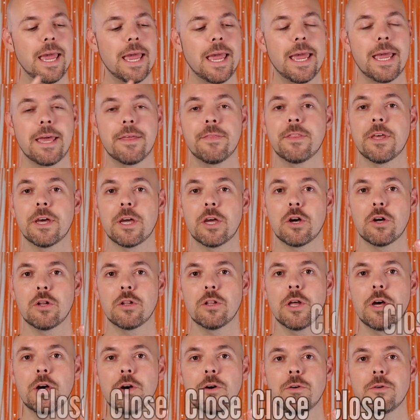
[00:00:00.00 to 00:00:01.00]
and the
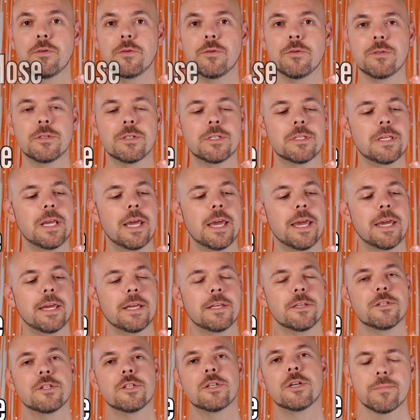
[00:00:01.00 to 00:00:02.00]
close
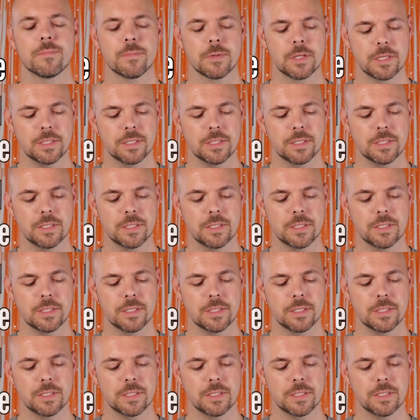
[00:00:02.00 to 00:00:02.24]
stage.